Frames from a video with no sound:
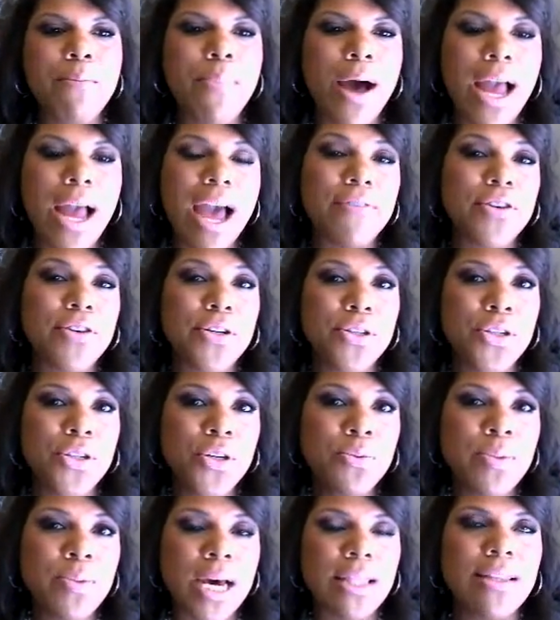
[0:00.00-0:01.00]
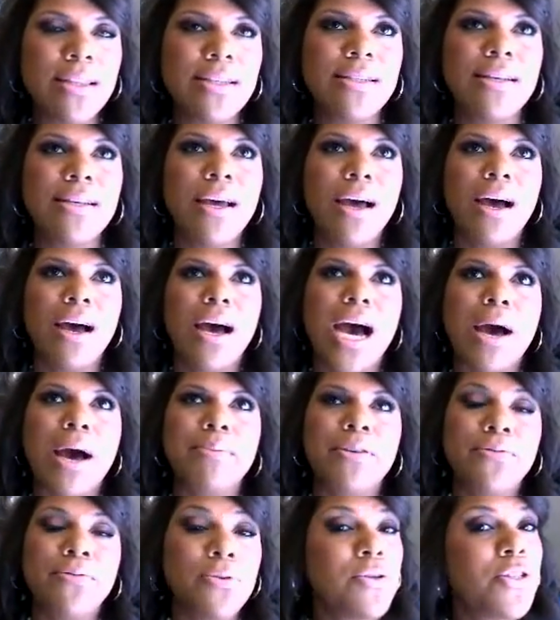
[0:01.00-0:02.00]
but after 2 months,
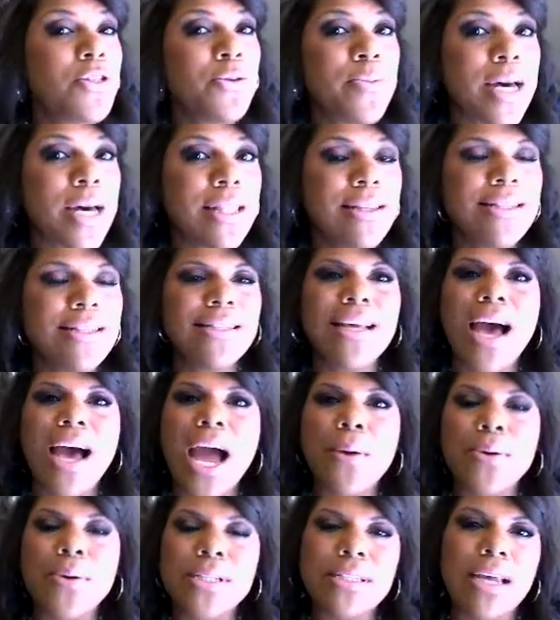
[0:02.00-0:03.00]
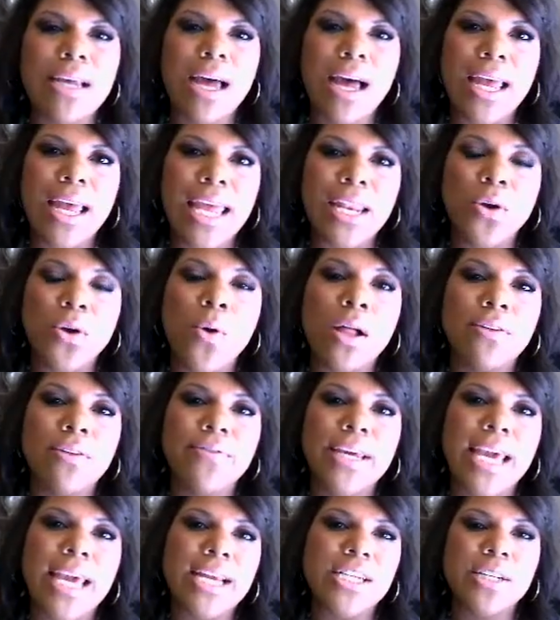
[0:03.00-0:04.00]
the full 2 months, I was in
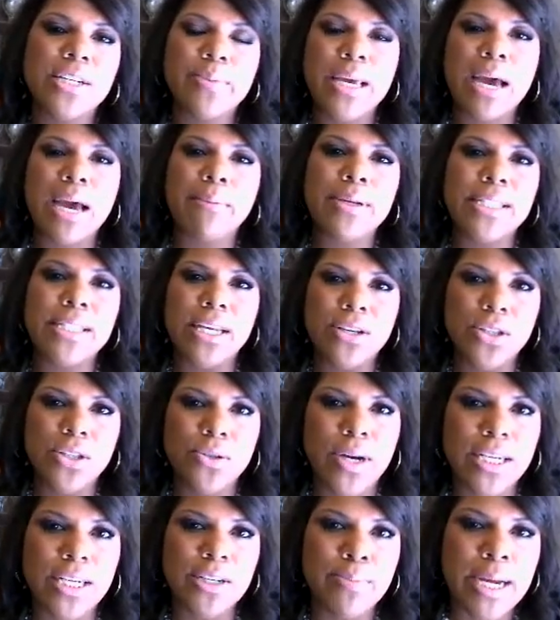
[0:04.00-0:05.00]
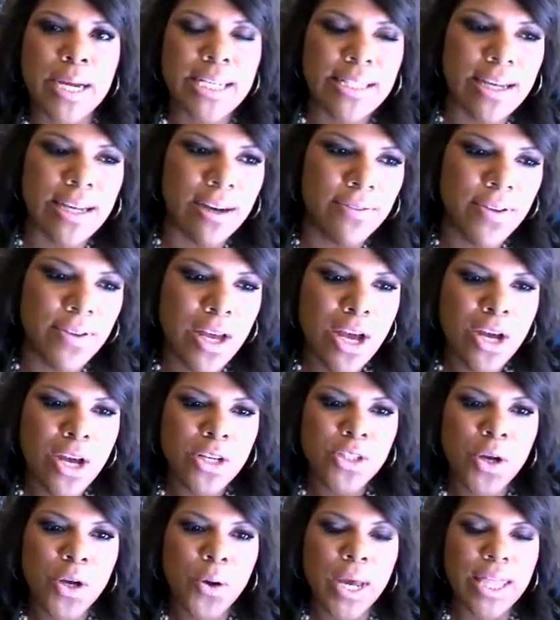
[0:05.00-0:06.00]
qualification to become a sales director myself.
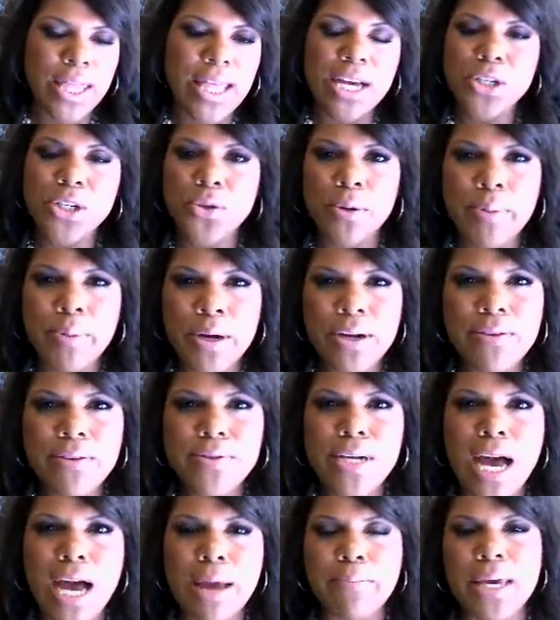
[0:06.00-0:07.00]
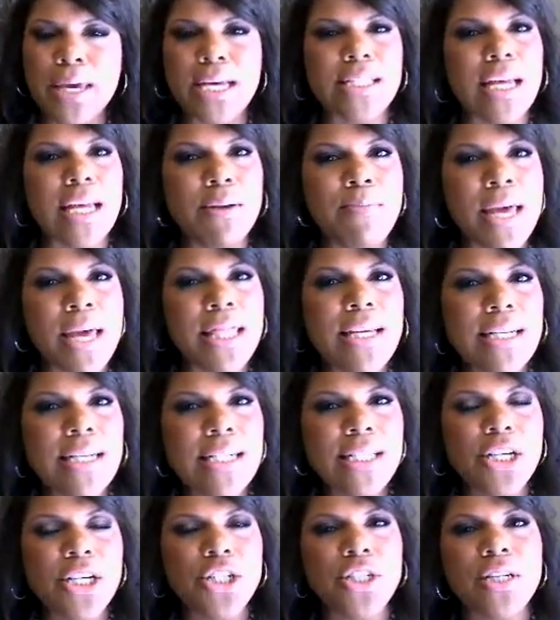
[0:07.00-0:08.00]
So in that short period of time, because I made the
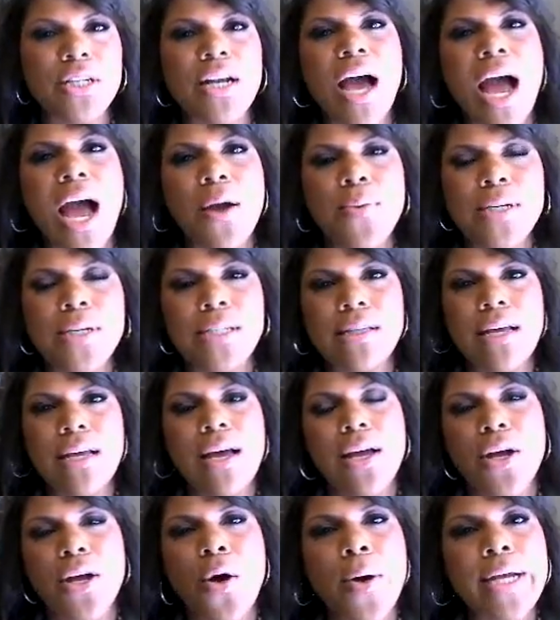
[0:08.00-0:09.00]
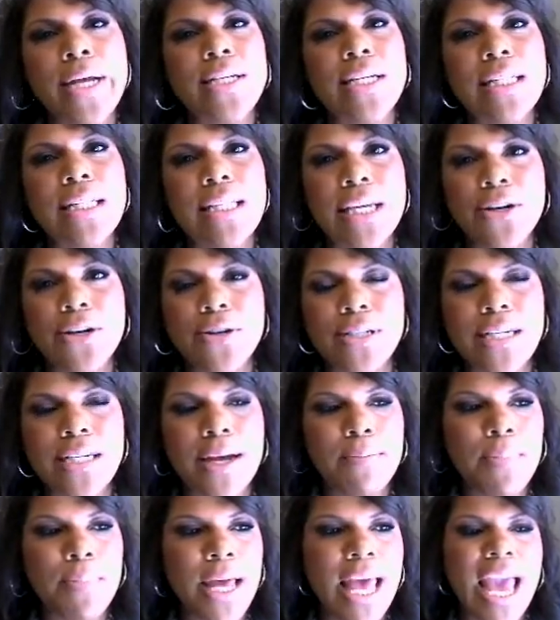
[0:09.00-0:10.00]
decision, I was going to
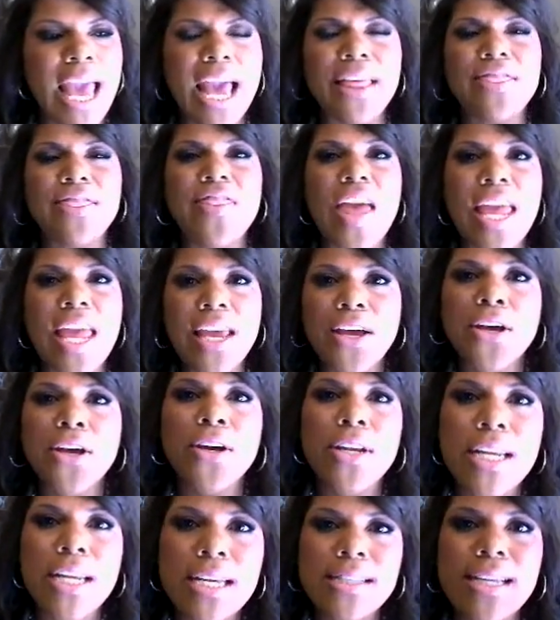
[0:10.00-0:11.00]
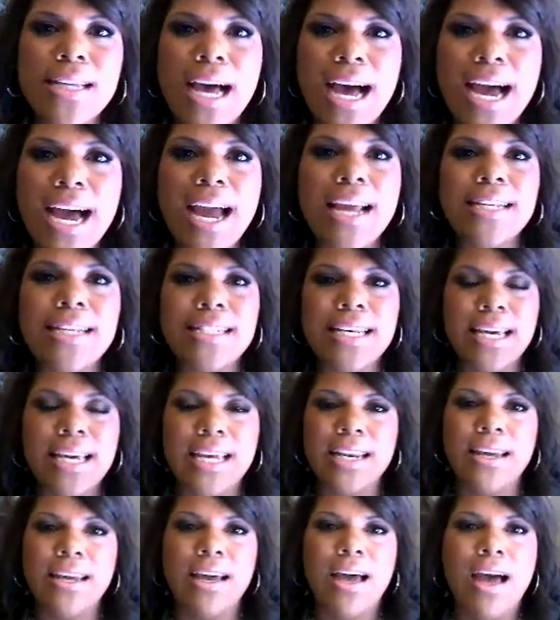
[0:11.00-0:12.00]
leadership, and thank goodness I
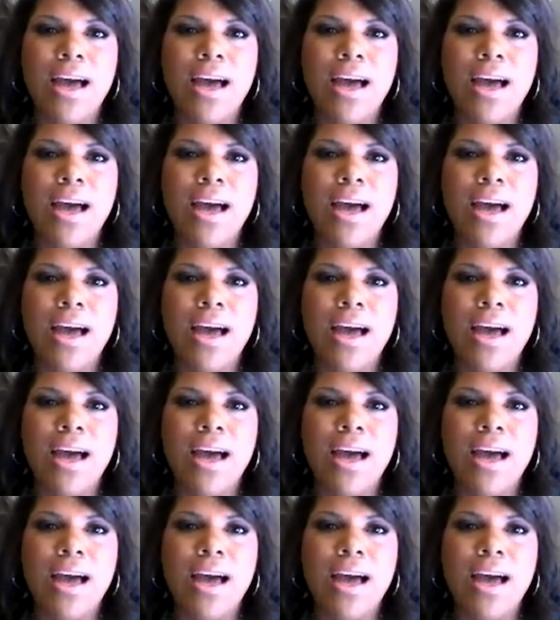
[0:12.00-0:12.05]
did.